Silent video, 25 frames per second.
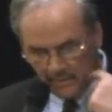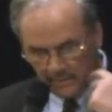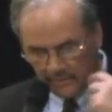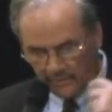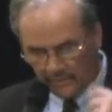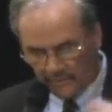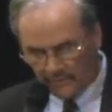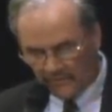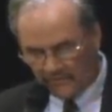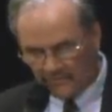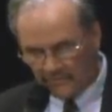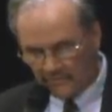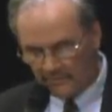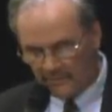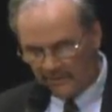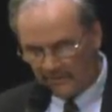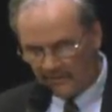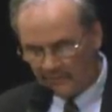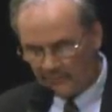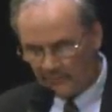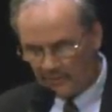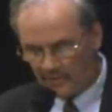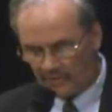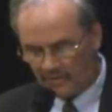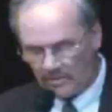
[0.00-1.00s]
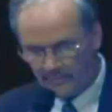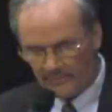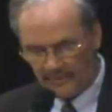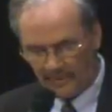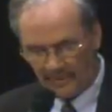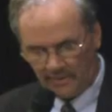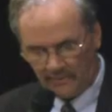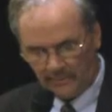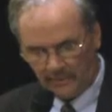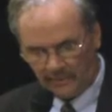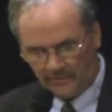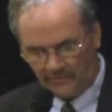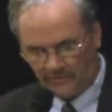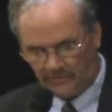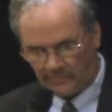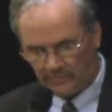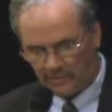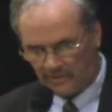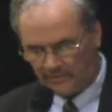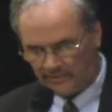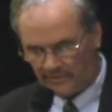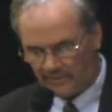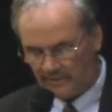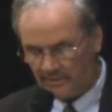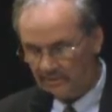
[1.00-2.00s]
The Legion Baseball Committee meets
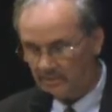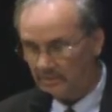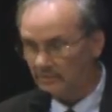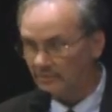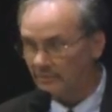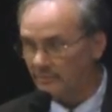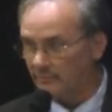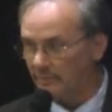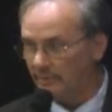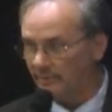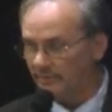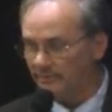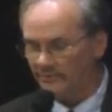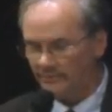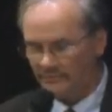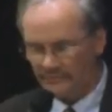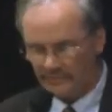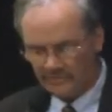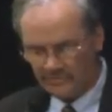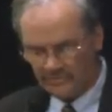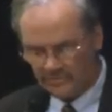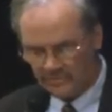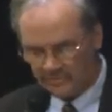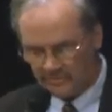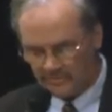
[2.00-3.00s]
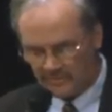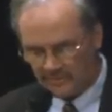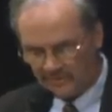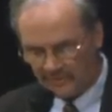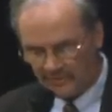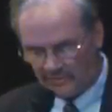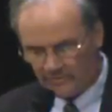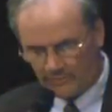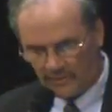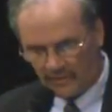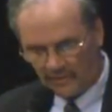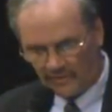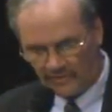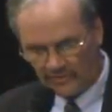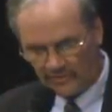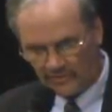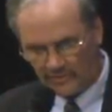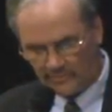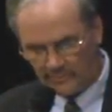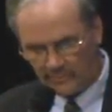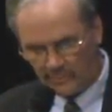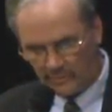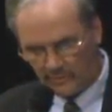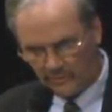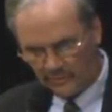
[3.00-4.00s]
throughout the year to make decisions about the direction of the
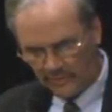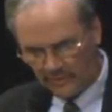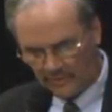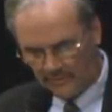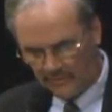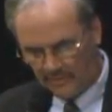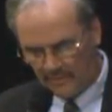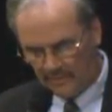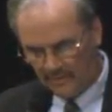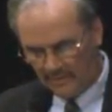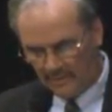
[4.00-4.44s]
program